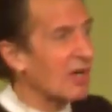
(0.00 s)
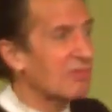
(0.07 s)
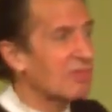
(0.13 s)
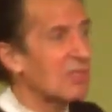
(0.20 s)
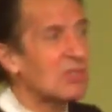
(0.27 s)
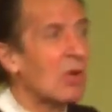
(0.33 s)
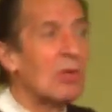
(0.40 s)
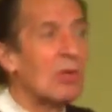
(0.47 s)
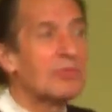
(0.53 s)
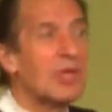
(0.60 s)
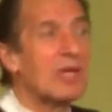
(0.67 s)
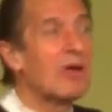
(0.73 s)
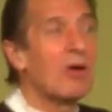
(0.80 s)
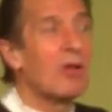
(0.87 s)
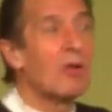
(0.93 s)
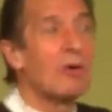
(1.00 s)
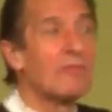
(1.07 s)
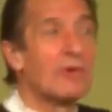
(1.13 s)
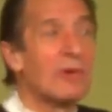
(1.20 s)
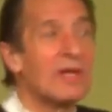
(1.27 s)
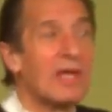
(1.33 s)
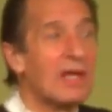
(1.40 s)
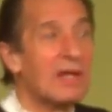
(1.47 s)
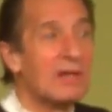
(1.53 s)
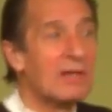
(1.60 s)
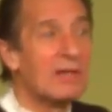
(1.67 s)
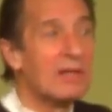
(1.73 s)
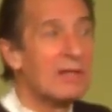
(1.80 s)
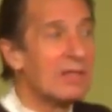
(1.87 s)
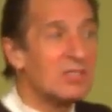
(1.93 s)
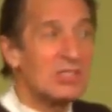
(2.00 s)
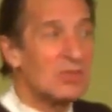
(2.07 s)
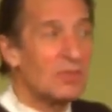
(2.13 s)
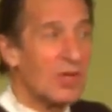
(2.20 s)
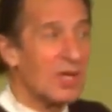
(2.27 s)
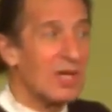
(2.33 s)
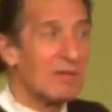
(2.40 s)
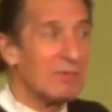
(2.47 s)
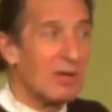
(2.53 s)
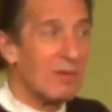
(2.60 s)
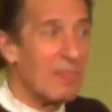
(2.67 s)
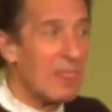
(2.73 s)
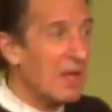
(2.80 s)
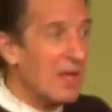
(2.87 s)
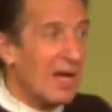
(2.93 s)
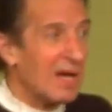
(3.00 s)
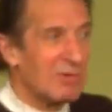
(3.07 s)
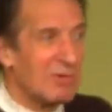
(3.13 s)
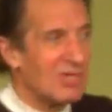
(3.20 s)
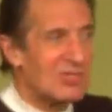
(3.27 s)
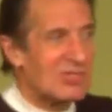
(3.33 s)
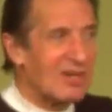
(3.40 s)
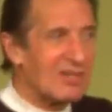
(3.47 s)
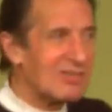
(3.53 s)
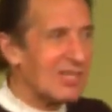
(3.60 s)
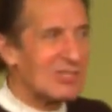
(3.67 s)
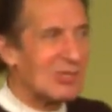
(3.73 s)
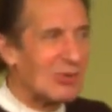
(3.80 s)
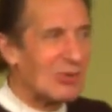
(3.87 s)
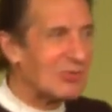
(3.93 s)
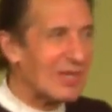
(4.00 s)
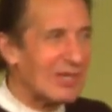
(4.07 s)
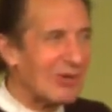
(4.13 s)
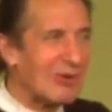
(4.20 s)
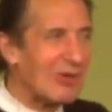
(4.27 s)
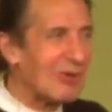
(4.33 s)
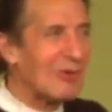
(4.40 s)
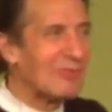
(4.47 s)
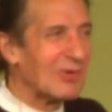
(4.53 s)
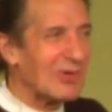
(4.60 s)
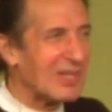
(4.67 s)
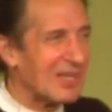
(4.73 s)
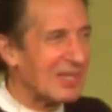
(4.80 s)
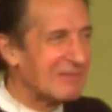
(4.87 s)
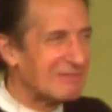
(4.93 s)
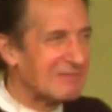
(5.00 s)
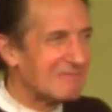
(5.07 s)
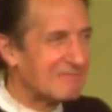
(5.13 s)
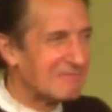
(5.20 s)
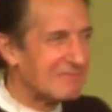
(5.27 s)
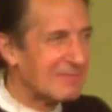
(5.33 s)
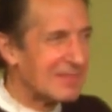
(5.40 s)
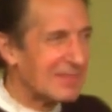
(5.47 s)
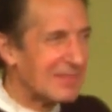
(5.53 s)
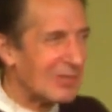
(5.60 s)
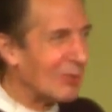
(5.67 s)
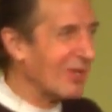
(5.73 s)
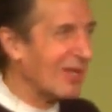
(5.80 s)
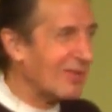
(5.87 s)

this whole thing all over again. This is phenomenal. I'm going to start this whole thing all over again. Only